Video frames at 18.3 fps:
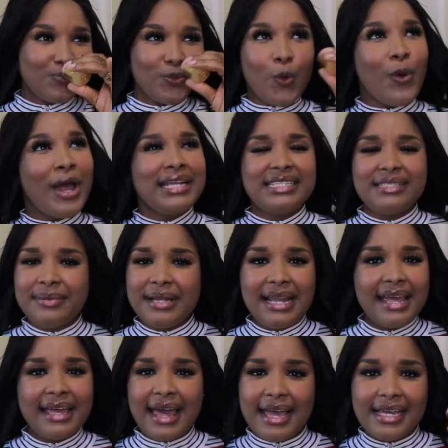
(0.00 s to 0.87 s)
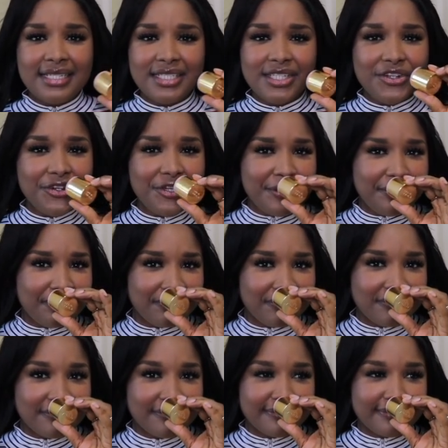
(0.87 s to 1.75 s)
why it smell like ice cream?
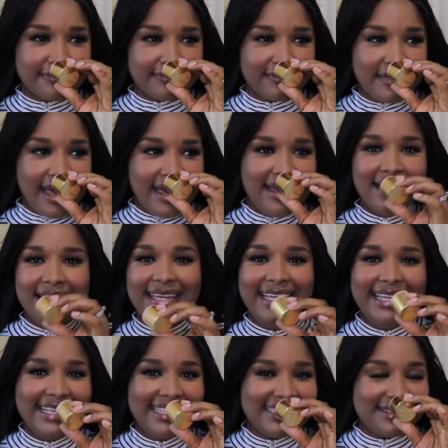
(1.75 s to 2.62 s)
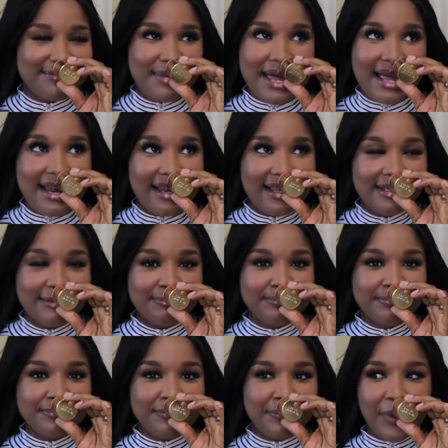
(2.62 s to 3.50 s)
it smell
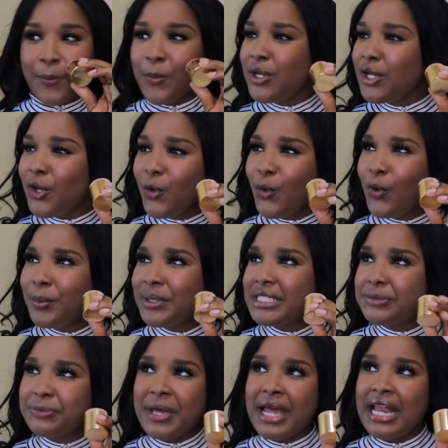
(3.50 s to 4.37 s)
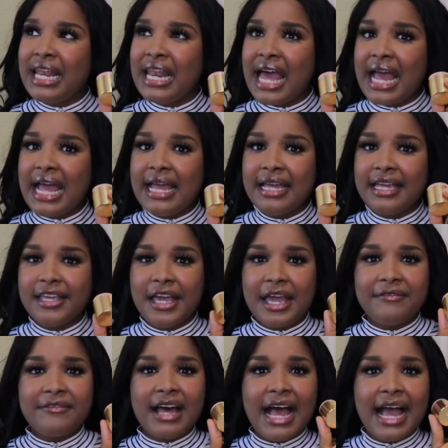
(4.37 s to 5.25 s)
like, you
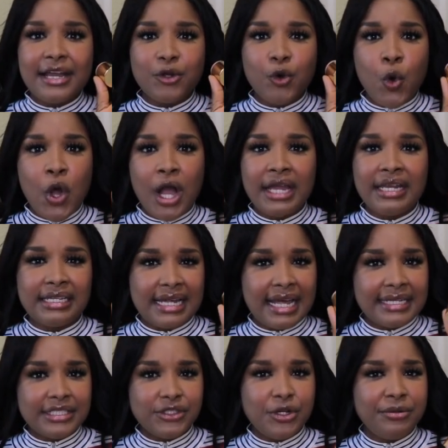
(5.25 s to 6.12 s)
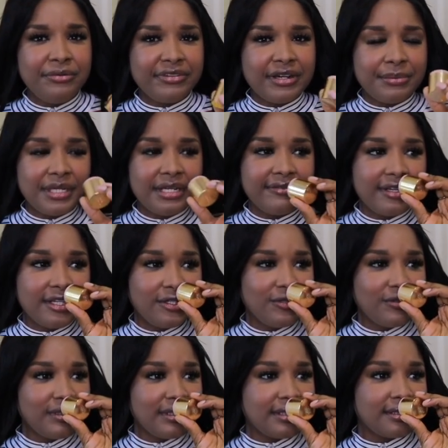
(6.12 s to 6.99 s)
ever had coconut ice cream from
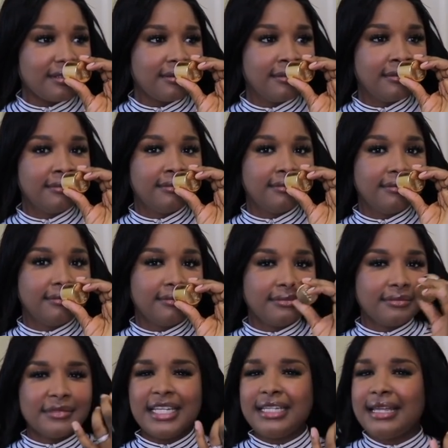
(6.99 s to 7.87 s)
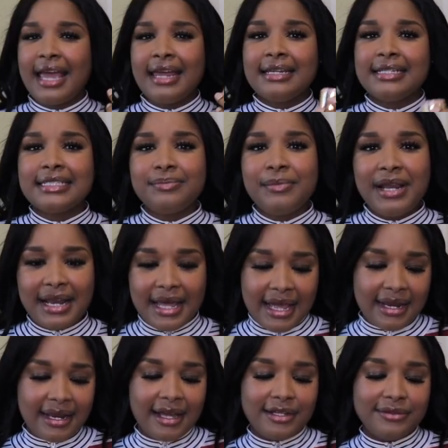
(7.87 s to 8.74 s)
Devano's? Kind of smell
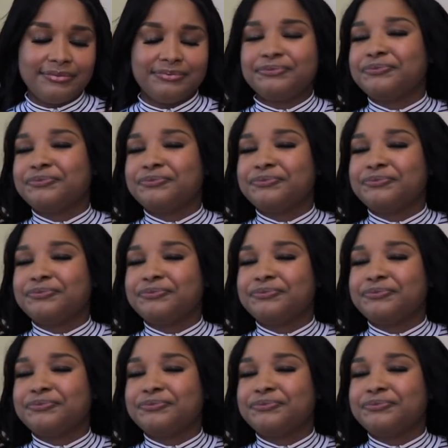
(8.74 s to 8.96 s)
like that.